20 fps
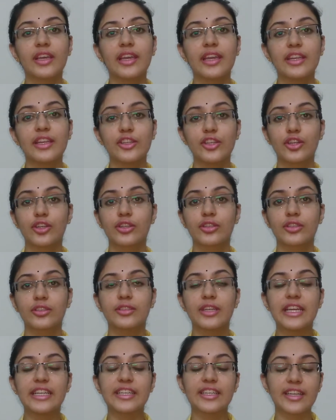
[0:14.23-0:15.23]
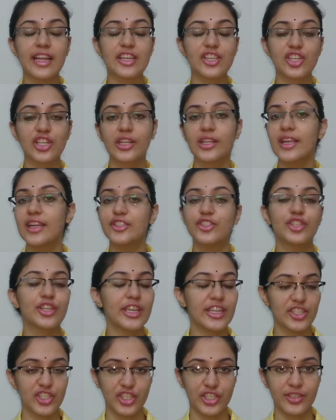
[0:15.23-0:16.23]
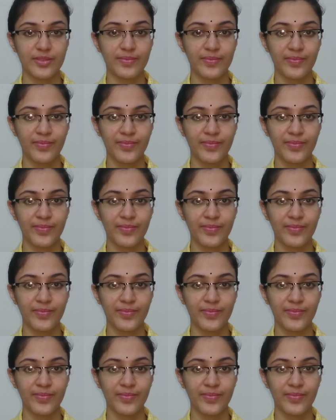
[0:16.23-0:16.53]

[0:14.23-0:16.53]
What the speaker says: in your international education.